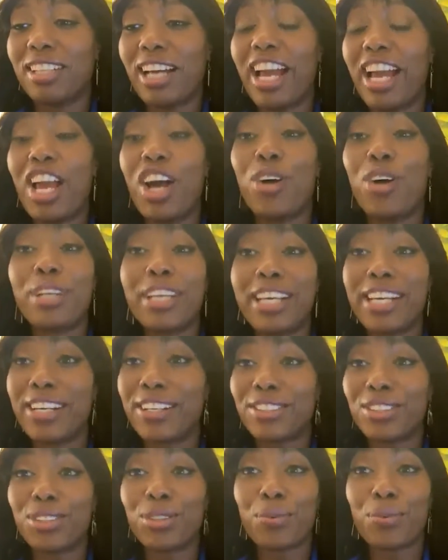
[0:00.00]

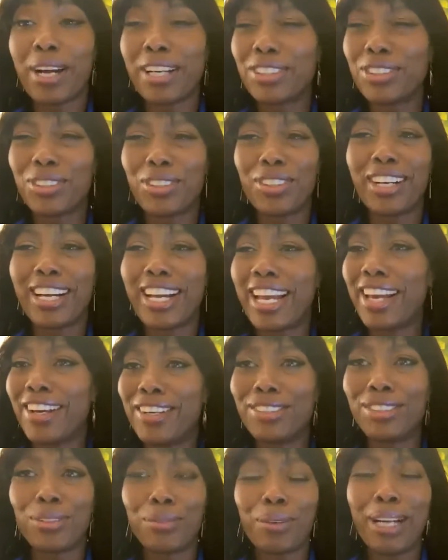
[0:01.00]
healthcare director,
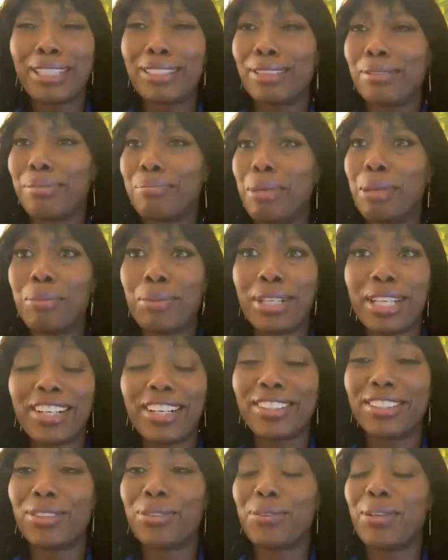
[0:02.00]
AL director, memory
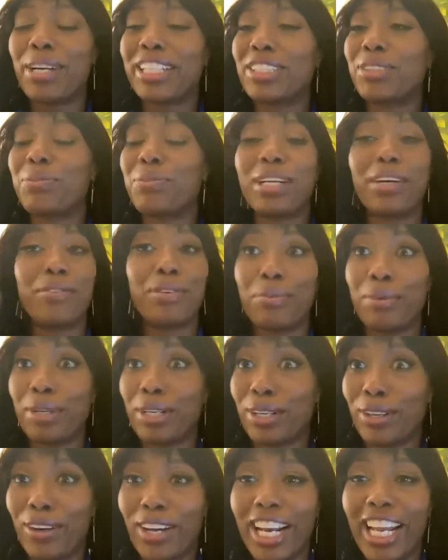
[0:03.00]
care director, whatever you want
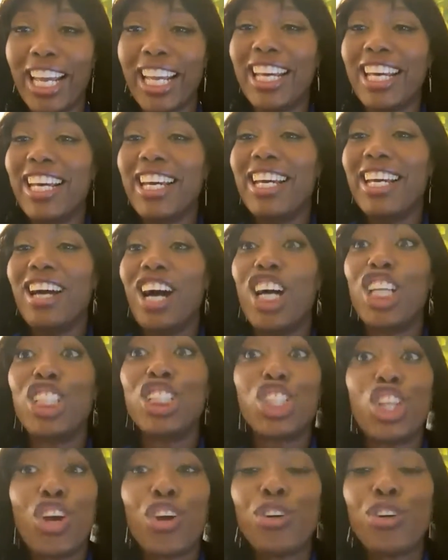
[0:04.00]
to call it, a
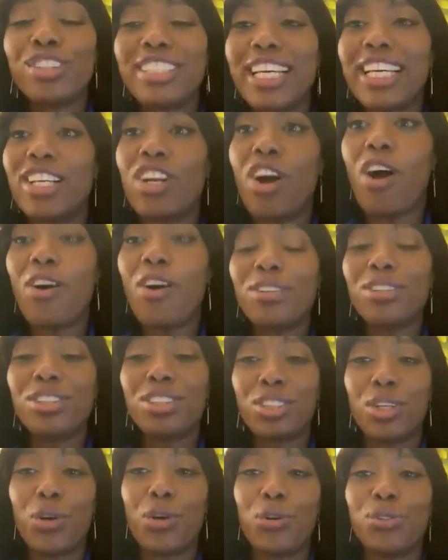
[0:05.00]
nurse, and
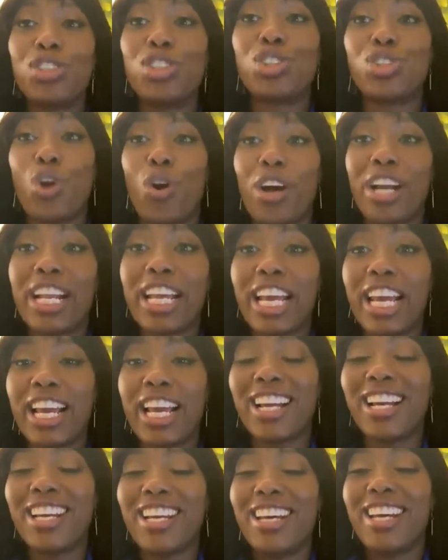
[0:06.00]
also
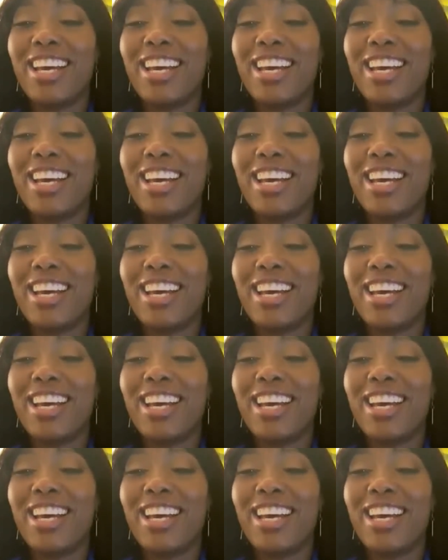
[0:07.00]
starting